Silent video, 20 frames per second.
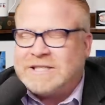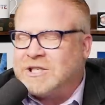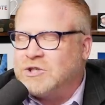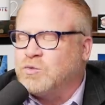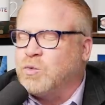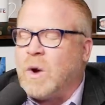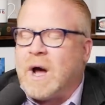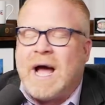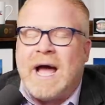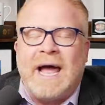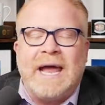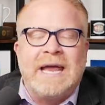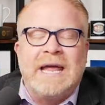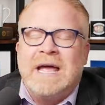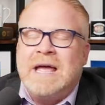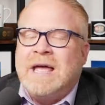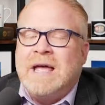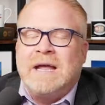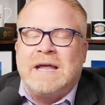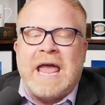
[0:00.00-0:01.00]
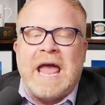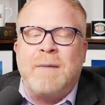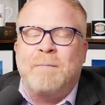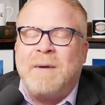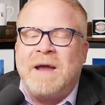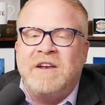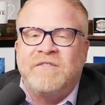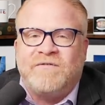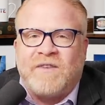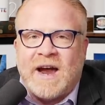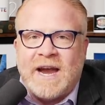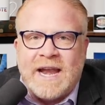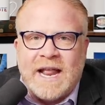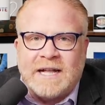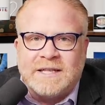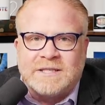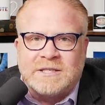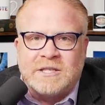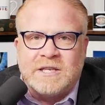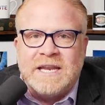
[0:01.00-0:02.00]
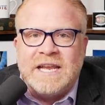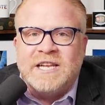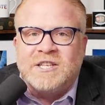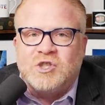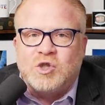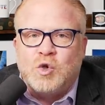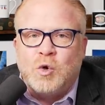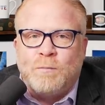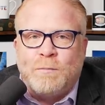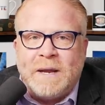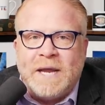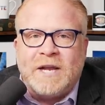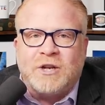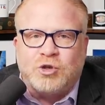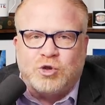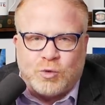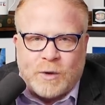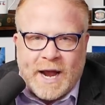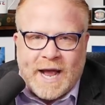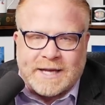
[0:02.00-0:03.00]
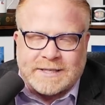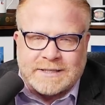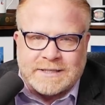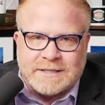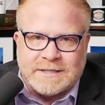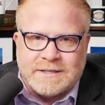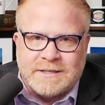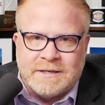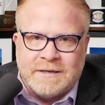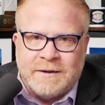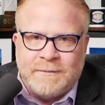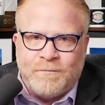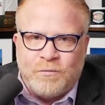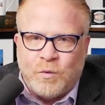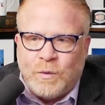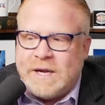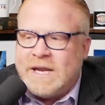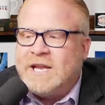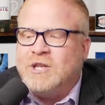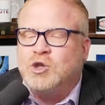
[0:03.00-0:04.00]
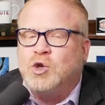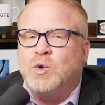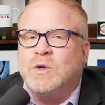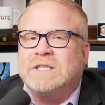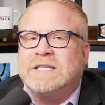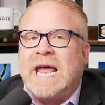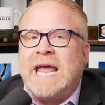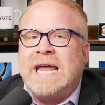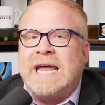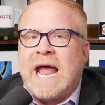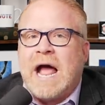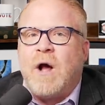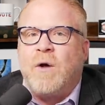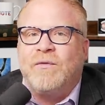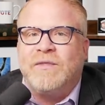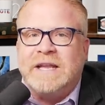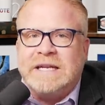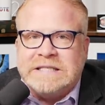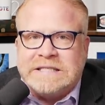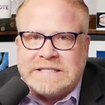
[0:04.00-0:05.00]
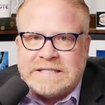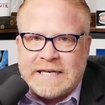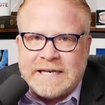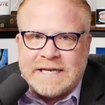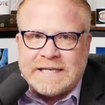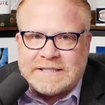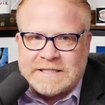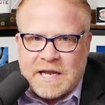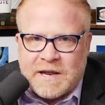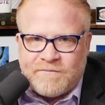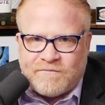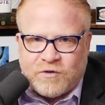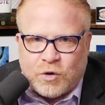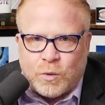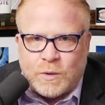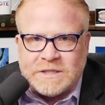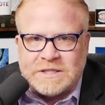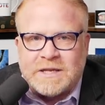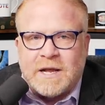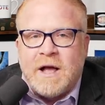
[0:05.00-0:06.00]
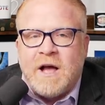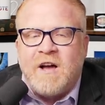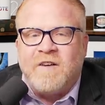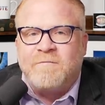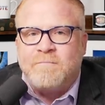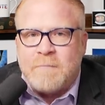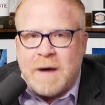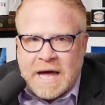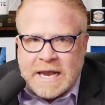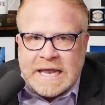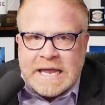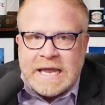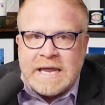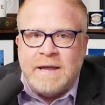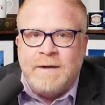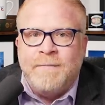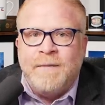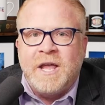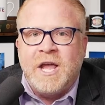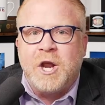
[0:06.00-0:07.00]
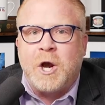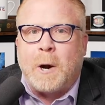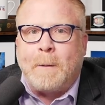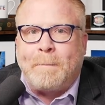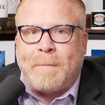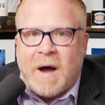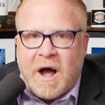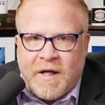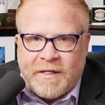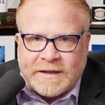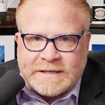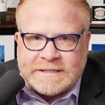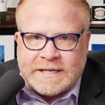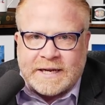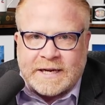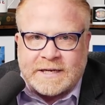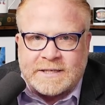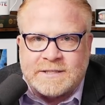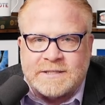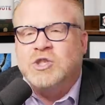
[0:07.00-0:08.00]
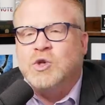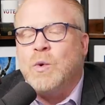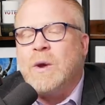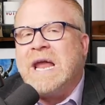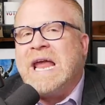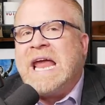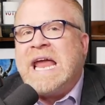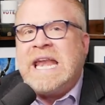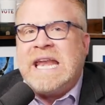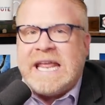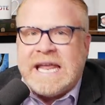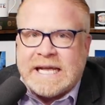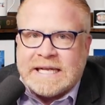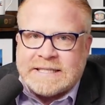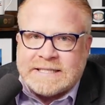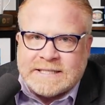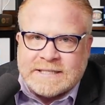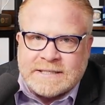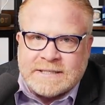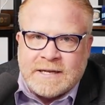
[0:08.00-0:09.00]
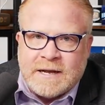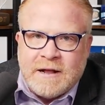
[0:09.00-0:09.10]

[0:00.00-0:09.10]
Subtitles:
is why campaign finance needs to be addressed. We need to take out the insidious influence of money in our politics. So idiots